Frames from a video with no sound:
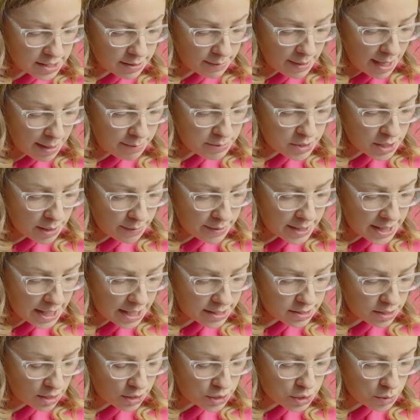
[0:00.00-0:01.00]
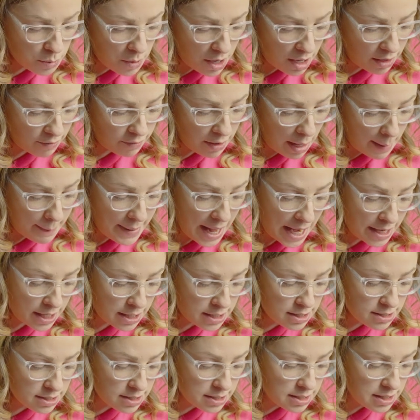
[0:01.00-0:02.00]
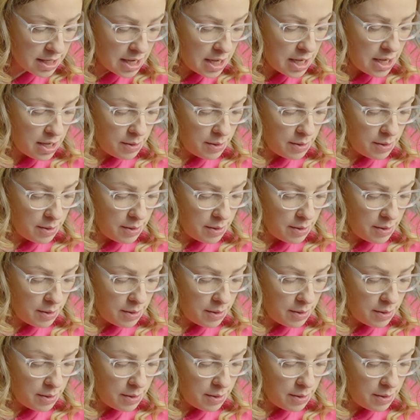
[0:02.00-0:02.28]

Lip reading: So I'm sewing this onto one of our pennants,